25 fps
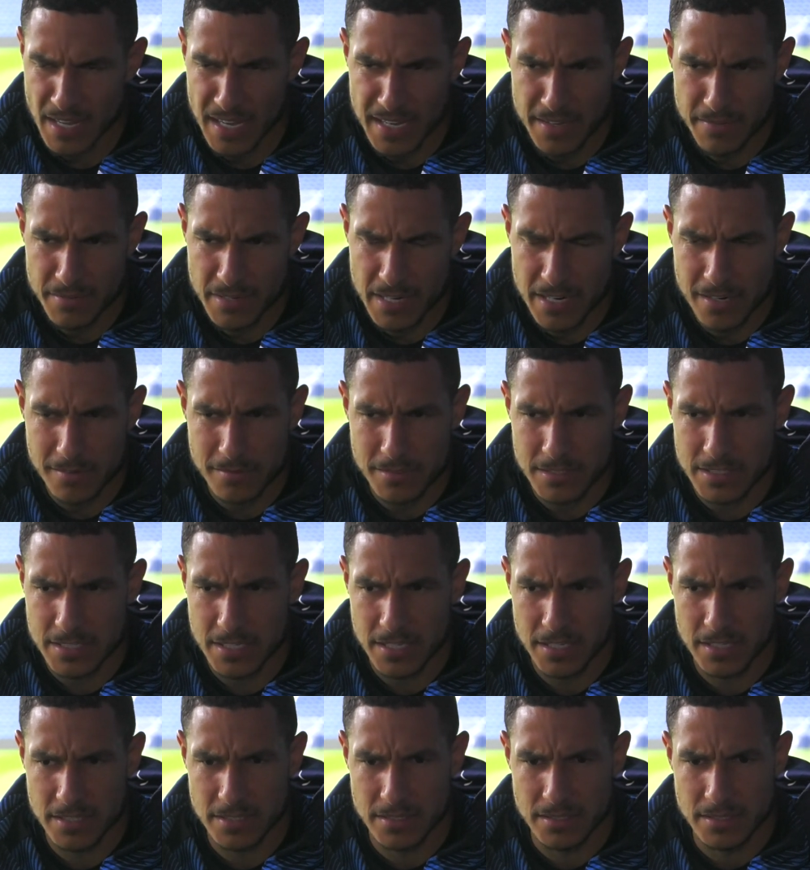even our
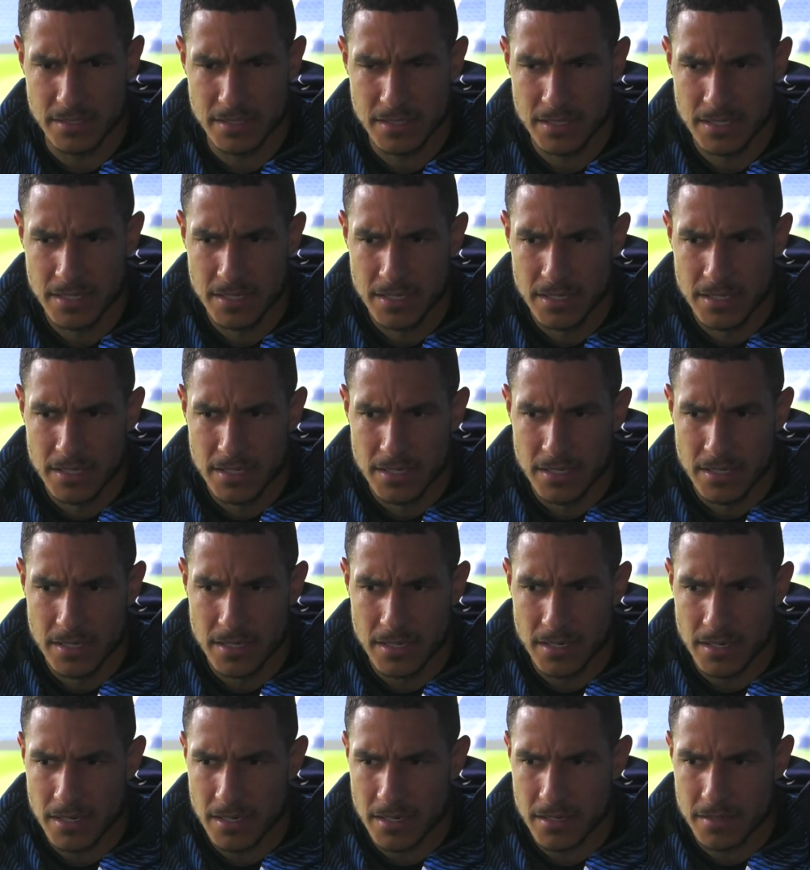return
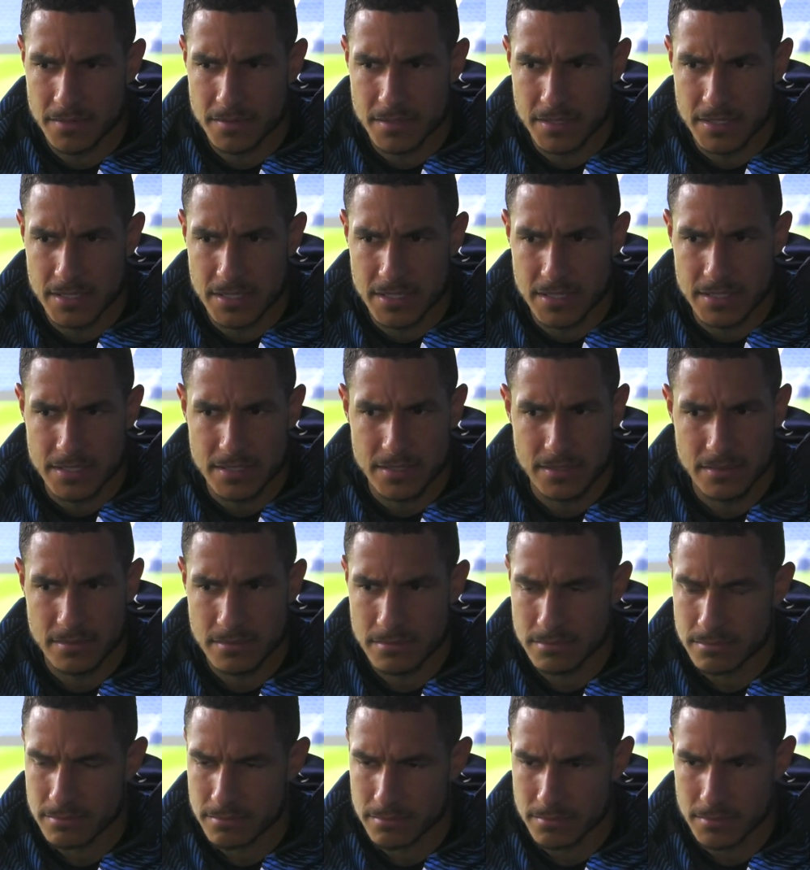after
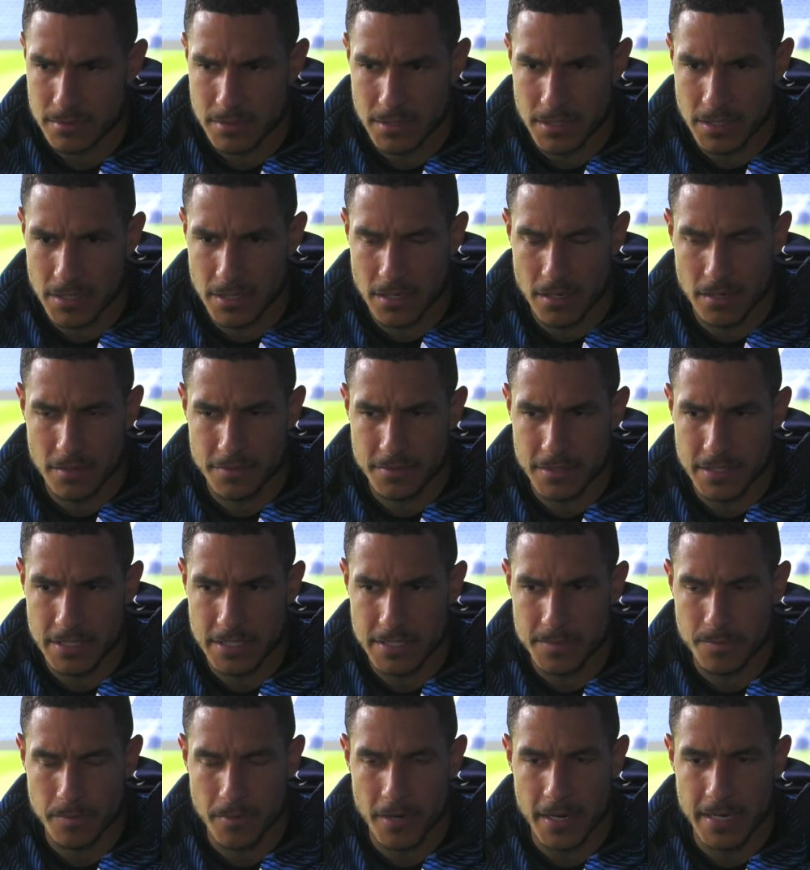this
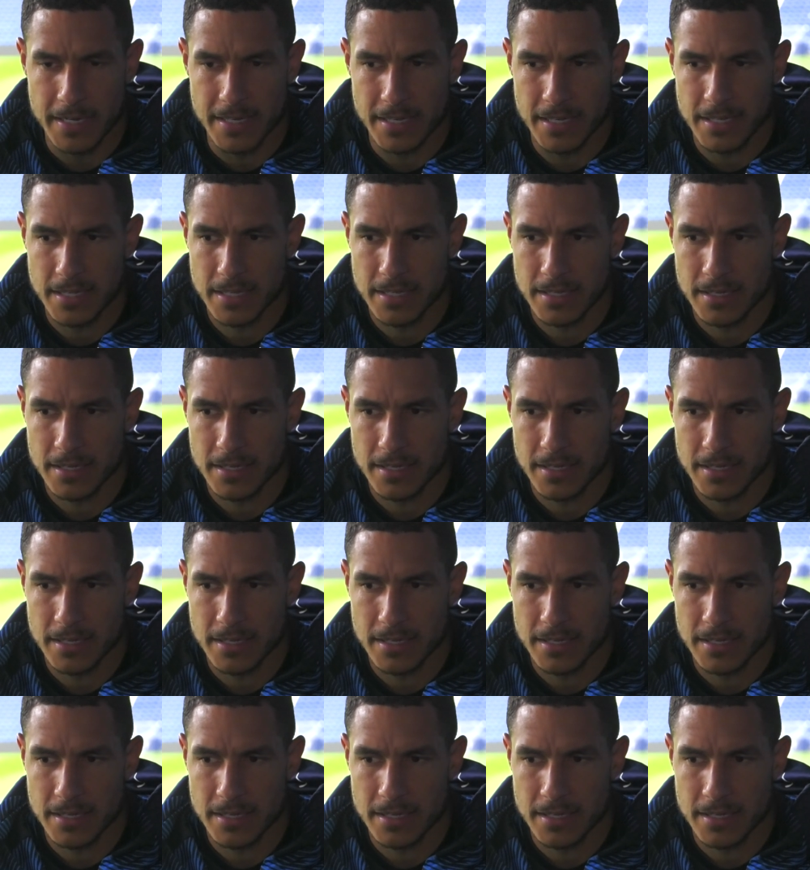break.